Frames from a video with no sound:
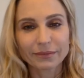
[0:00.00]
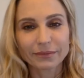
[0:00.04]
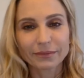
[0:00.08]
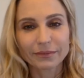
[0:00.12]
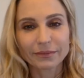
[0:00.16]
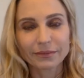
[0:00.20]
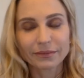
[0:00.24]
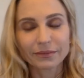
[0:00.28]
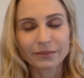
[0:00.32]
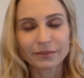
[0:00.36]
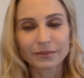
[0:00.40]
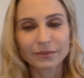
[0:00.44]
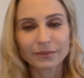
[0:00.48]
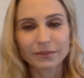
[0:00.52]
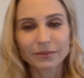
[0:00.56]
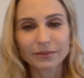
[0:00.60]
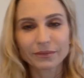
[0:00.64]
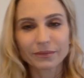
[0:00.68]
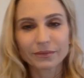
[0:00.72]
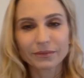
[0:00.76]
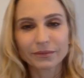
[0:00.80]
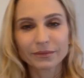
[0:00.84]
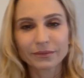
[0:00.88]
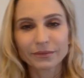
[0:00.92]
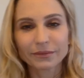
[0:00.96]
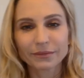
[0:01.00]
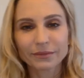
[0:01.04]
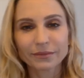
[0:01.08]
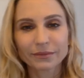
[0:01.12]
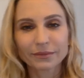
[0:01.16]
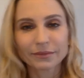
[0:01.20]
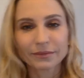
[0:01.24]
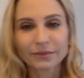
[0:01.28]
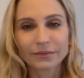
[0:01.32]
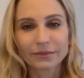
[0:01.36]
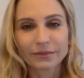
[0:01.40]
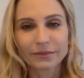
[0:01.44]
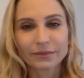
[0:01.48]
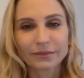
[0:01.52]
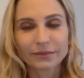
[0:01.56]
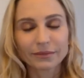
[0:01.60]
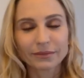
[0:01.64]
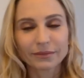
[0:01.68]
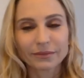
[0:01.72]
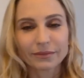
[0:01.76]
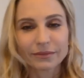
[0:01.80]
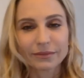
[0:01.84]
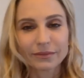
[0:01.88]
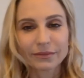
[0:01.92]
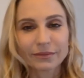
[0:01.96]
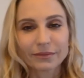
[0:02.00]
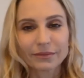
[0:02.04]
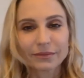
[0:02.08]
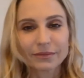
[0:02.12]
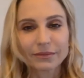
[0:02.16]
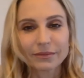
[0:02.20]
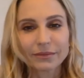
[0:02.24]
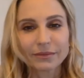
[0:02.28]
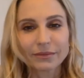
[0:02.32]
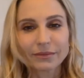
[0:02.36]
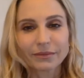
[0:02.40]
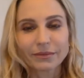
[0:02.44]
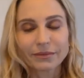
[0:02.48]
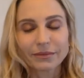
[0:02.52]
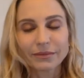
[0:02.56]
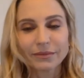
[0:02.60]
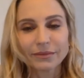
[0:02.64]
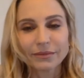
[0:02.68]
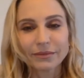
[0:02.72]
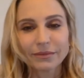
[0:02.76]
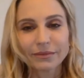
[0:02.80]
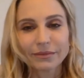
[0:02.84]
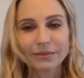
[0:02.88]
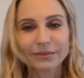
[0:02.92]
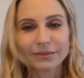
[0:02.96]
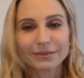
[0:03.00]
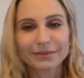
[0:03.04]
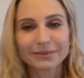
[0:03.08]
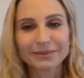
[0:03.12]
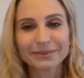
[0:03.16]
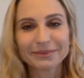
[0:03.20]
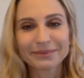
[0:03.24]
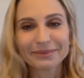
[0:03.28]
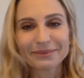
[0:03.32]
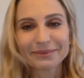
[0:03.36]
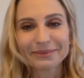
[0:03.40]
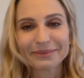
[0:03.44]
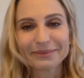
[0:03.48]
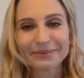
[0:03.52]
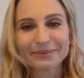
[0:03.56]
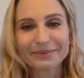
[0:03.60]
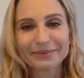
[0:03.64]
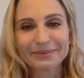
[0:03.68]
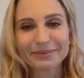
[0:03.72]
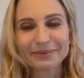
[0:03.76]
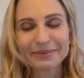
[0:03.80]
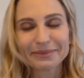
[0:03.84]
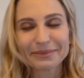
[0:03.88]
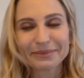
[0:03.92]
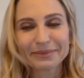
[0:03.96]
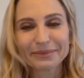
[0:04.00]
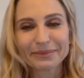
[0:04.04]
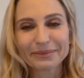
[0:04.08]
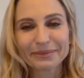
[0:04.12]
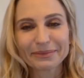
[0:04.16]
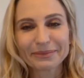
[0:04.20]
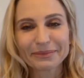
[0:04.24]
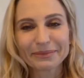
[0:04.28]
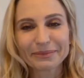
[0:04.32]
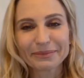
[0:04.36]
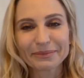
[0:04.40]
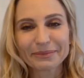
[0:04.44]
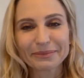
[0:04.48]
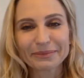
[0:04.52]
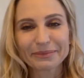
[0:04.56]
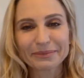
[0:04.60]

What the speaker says: [no speech]